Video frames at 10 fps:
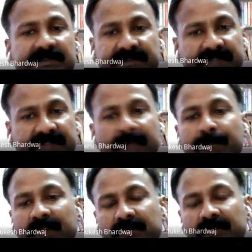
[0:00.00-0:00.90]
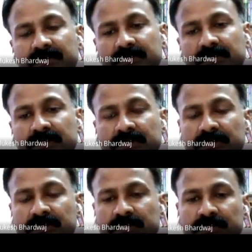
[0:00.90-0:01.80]
same plane.
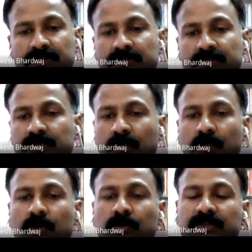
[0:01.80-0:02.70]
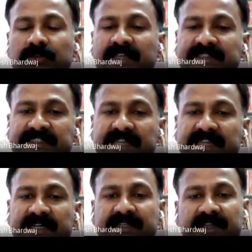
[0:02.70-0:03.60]
So, the incident
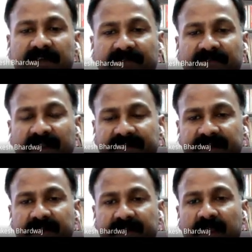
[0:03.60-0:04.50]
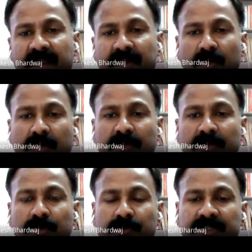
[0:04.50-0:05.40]
and the reflected and normal
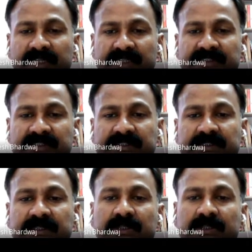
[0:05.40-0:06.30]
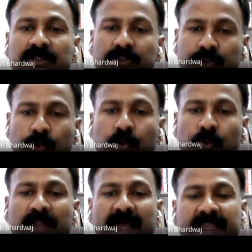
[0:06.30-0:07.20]
to these two
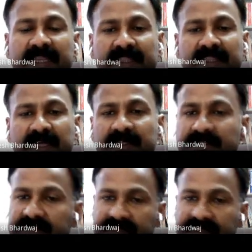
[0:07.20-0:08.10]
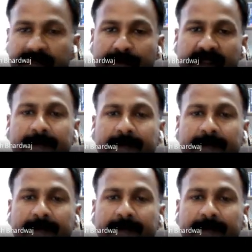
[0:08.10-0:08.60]
lie in the same plane.